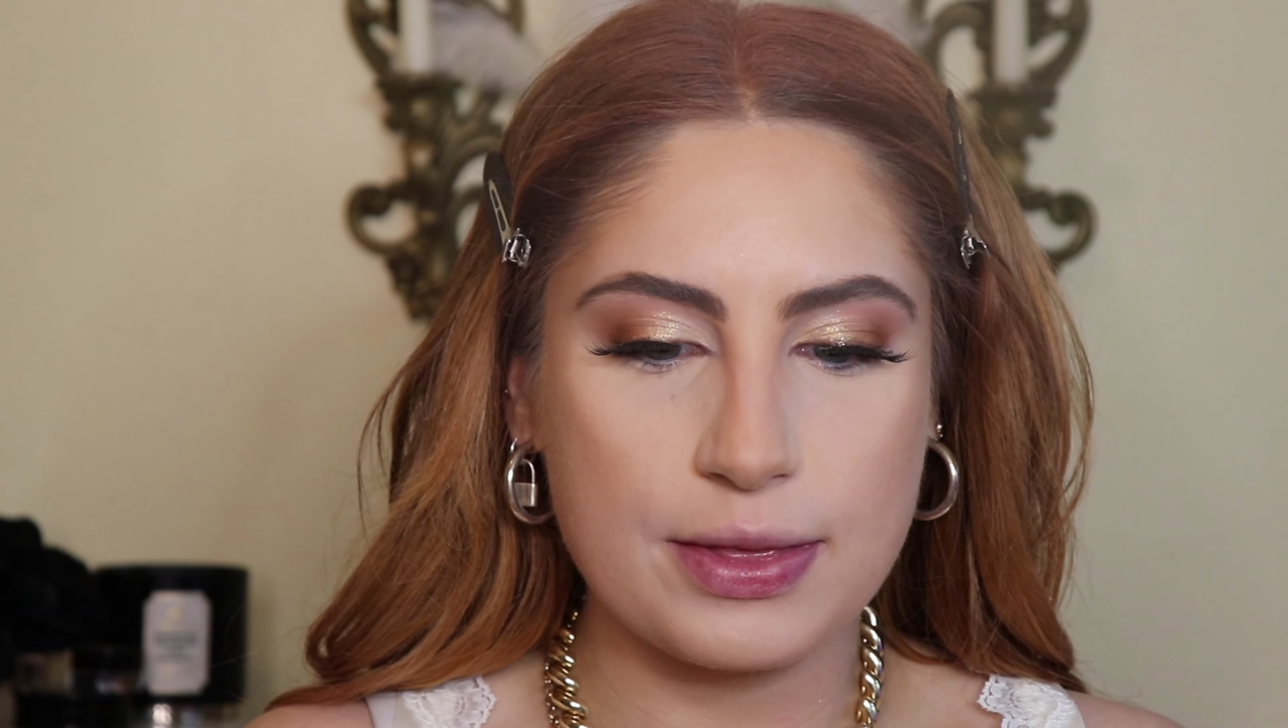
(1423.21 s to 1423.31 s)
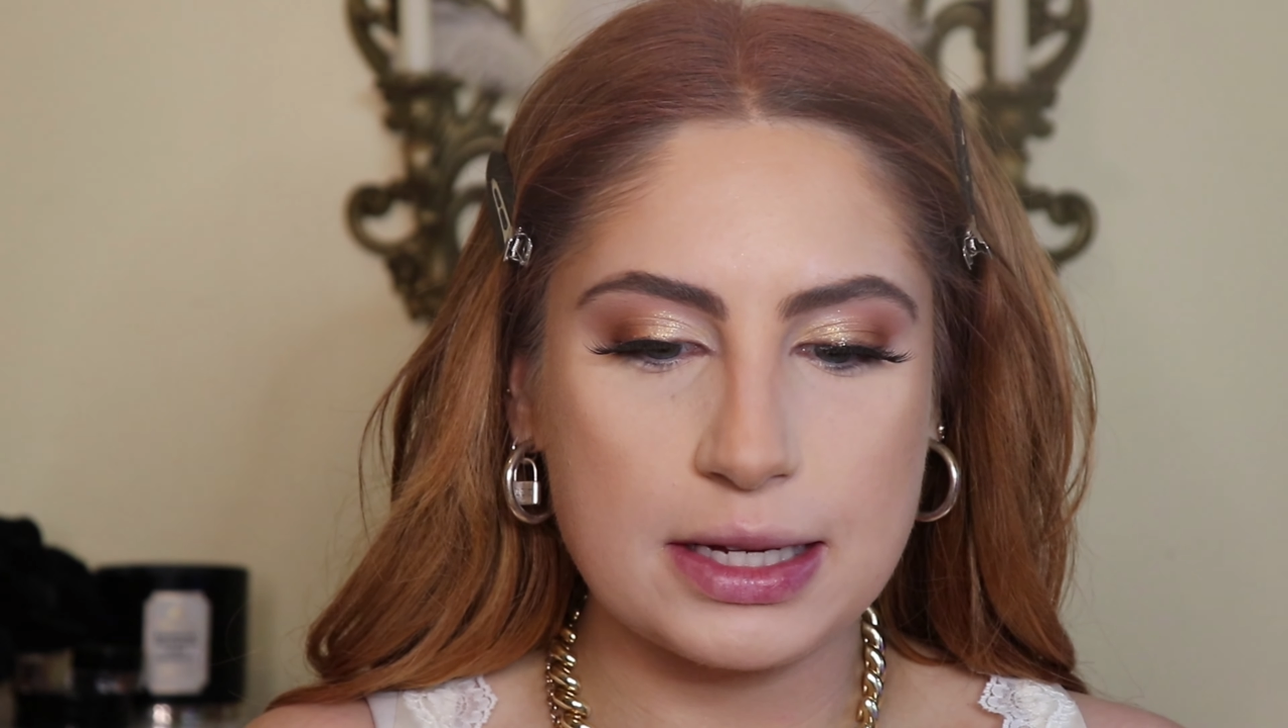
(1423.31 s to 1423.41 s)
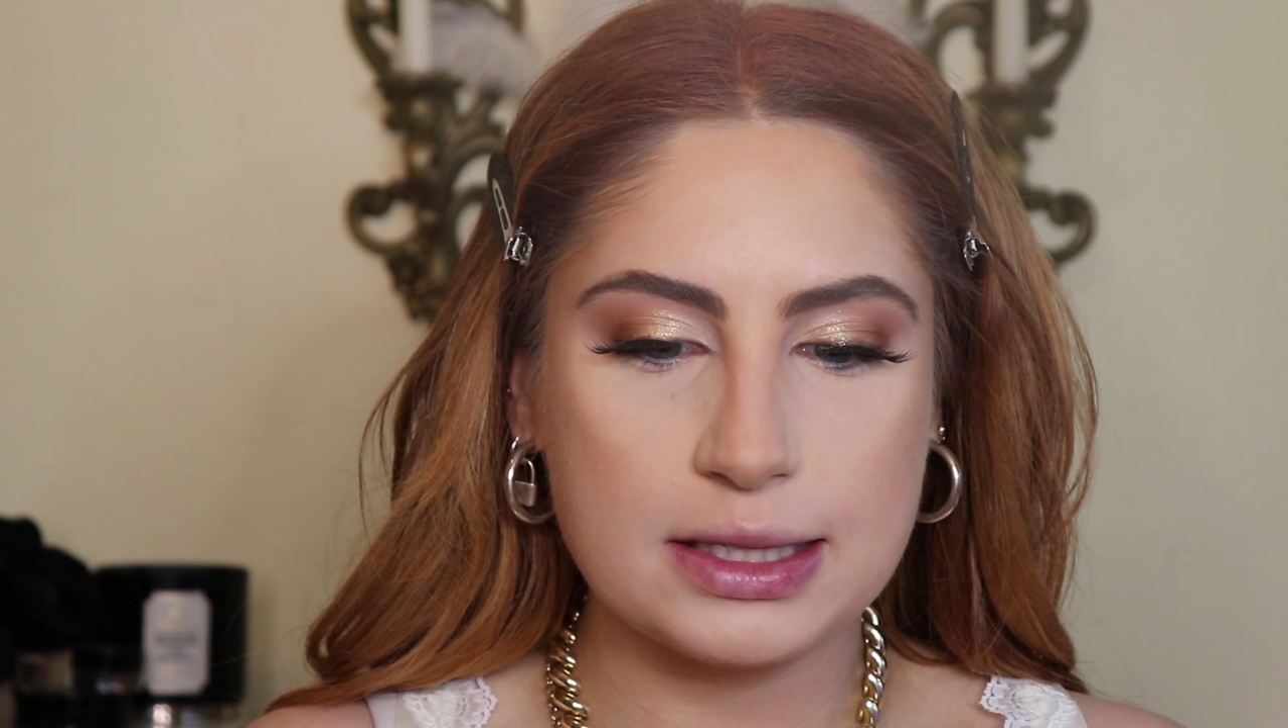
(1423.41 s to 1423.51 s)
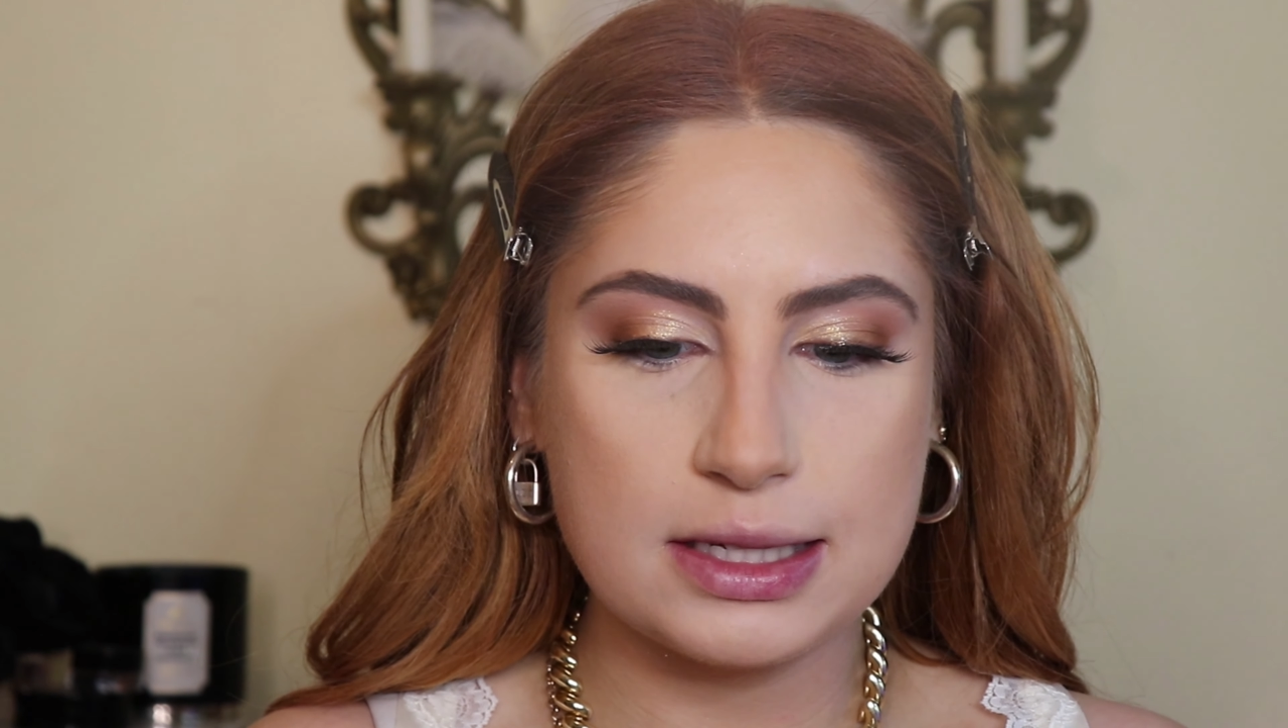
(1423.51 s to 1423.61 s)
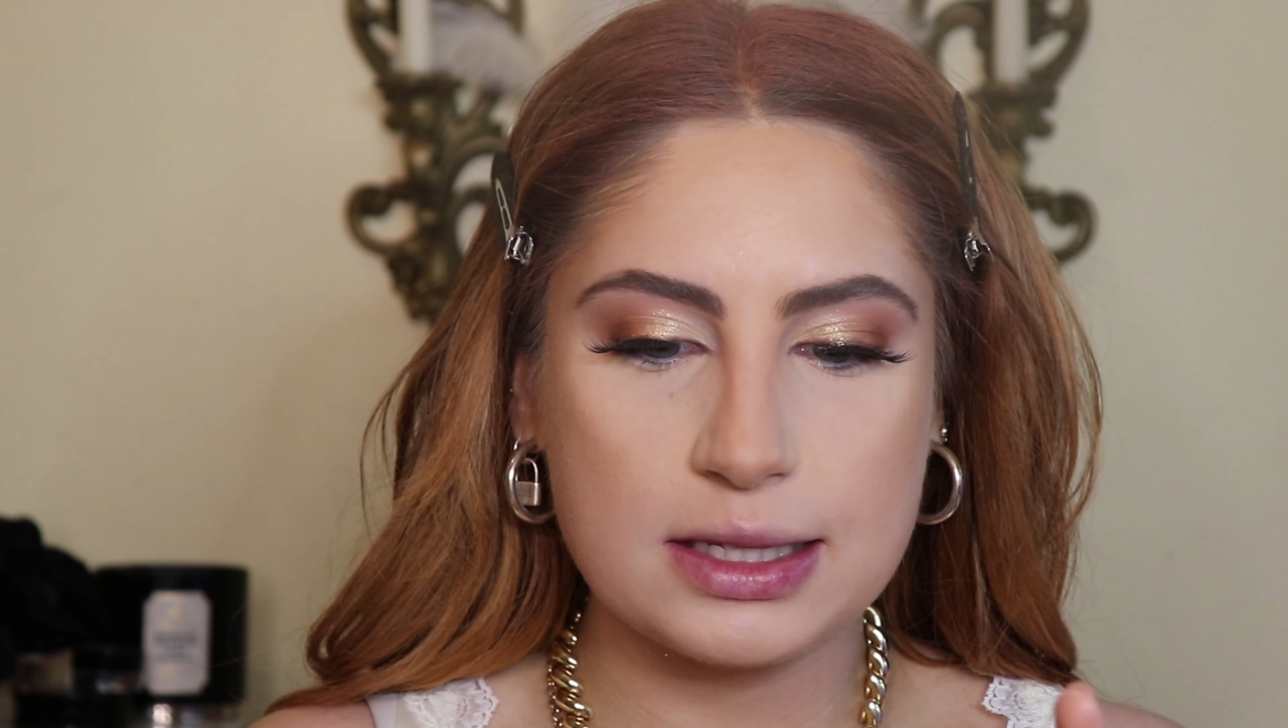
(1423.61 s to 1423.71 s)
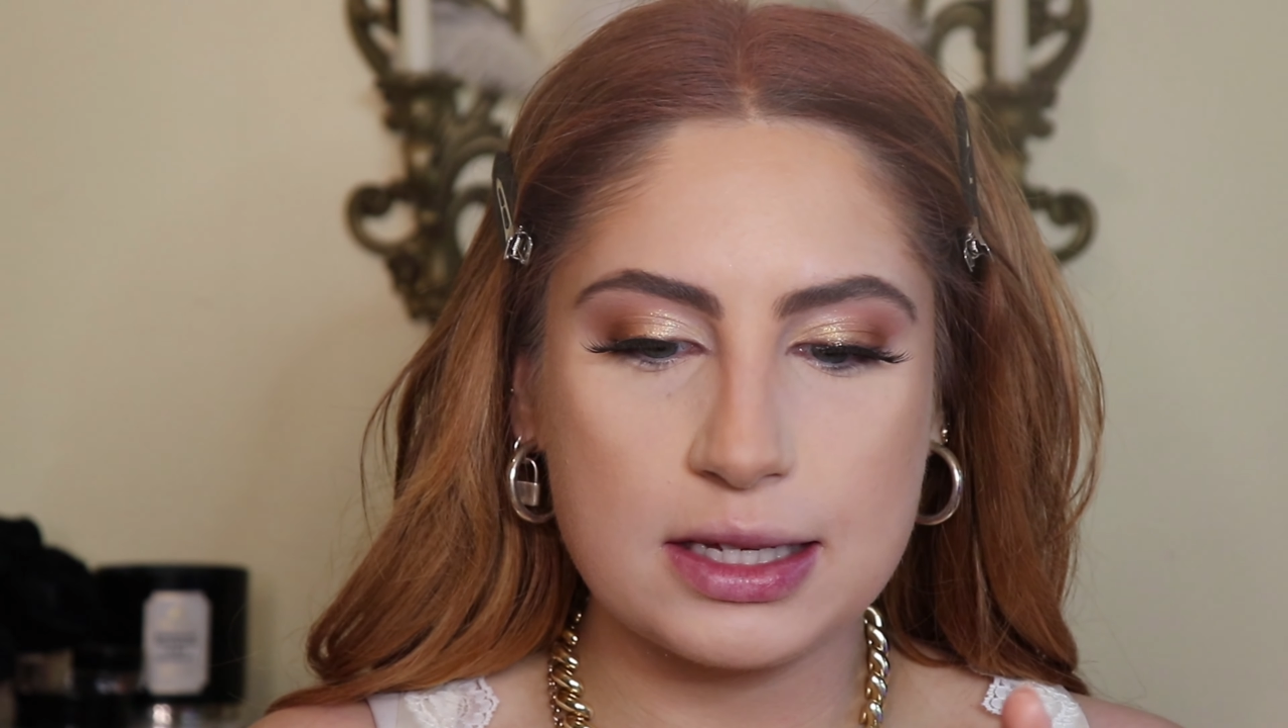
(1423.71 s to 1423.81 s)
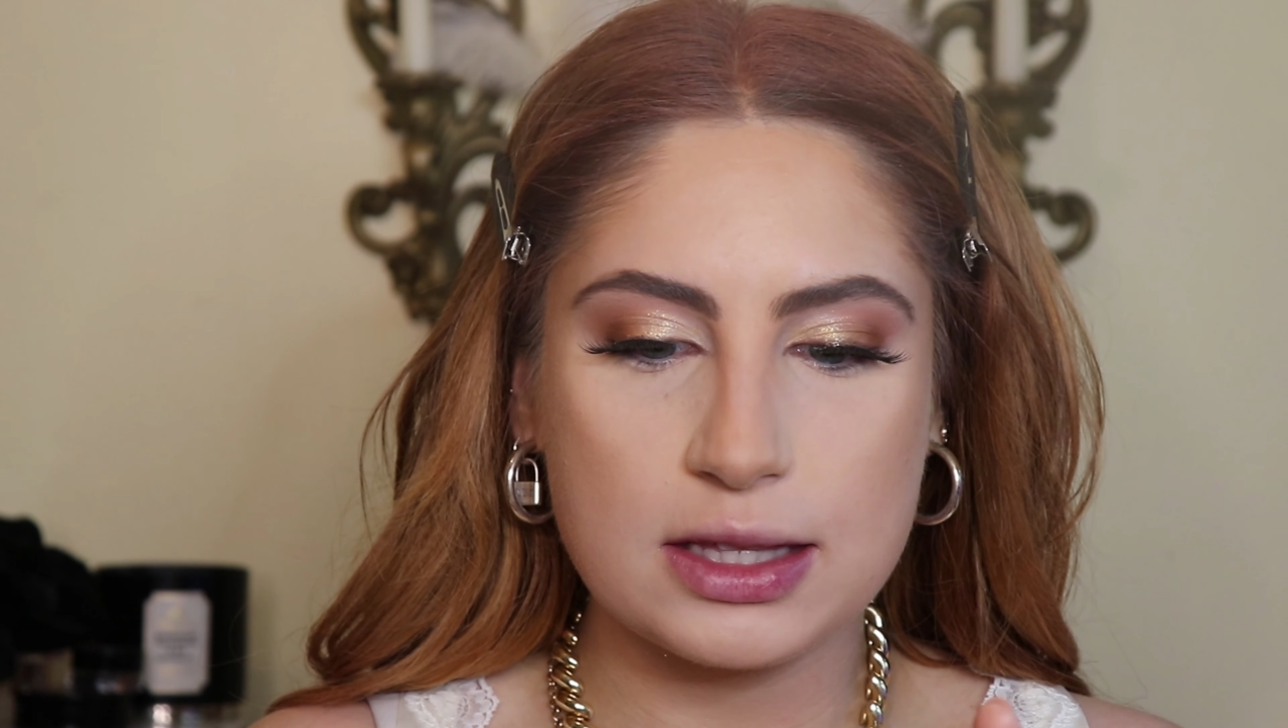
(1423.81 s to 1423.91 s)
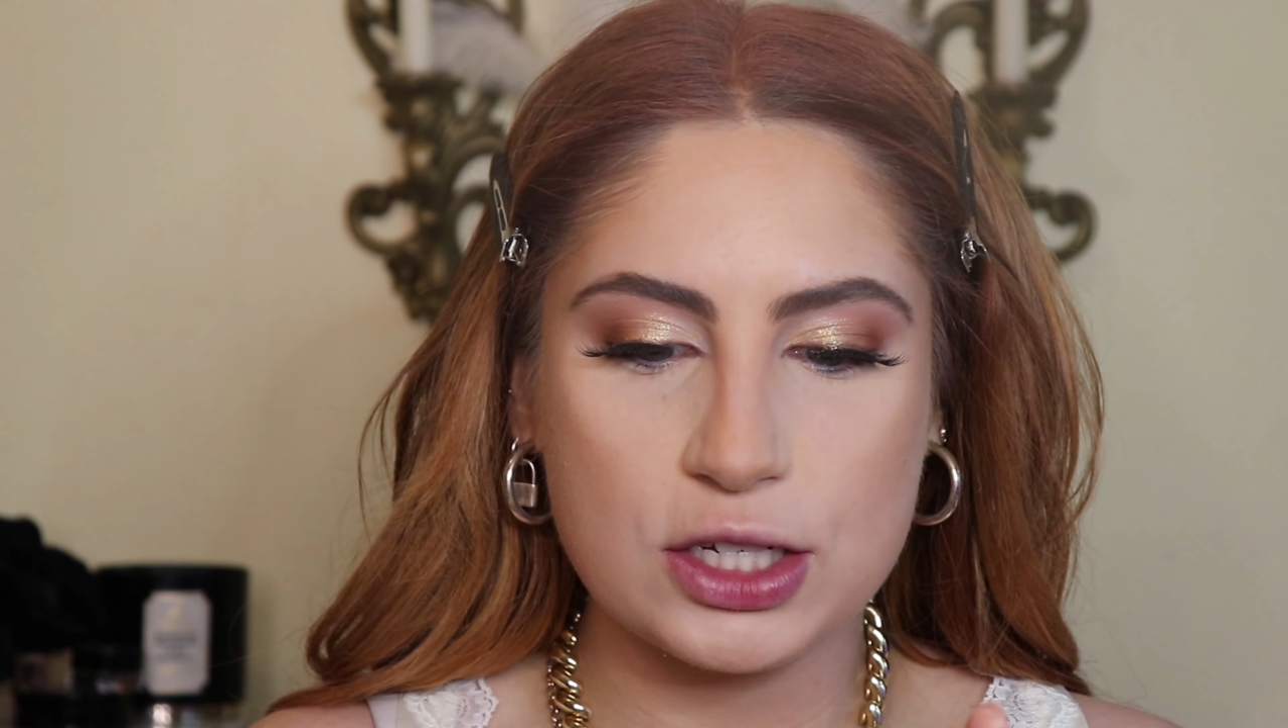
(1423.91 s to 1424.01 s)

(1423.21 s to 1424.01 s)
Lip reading: This is in